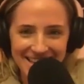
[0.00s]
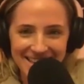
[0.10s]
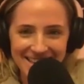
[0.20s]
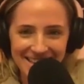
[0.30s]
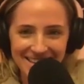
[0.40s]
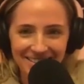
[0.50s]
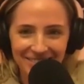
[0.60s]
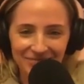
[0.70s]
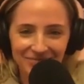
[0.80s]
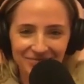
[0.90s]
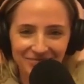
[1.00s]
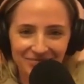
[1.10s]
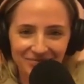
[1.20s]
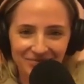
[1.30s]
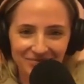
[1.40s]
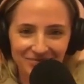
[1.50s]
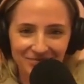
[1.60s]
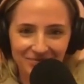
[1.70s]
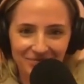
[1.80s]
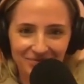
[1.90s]

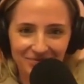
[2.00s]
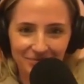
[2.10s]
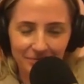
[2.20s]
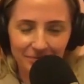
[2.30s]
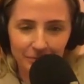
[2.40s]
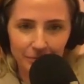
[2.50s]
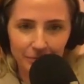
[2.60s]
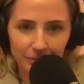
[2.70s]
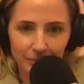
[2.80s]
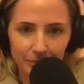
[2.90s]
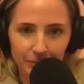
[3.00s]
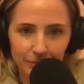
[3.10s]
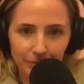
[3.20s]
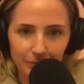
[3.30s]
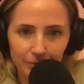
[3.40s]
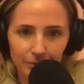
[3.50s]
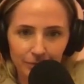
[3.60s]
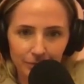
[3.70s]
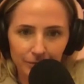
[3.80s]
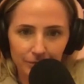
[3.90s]

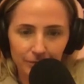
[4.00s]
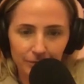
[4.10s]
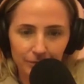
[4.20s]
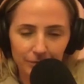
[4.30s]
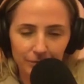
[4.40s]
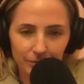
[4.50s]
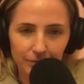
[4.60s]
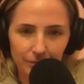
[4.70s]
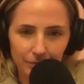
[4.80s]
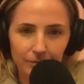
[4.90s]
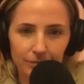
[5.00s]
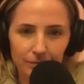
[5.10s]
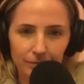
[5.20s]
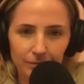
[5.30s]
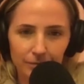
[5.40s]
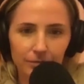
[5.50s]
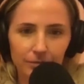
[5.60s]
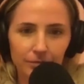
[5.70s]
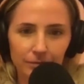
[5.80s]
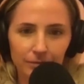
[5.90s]

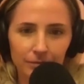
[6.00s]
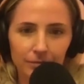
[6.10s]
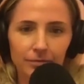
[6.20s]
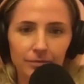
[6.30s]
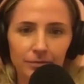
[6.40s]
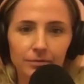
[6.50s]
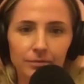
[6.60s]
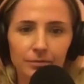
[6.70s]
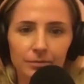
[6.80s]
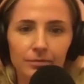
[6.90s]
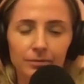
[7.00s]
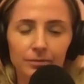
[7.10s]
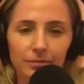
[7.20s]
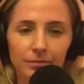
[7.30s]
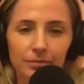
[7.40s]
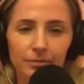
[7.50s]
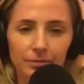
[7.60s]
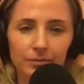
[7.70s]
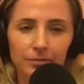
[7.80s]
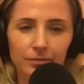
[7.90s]
The person shown says nothing.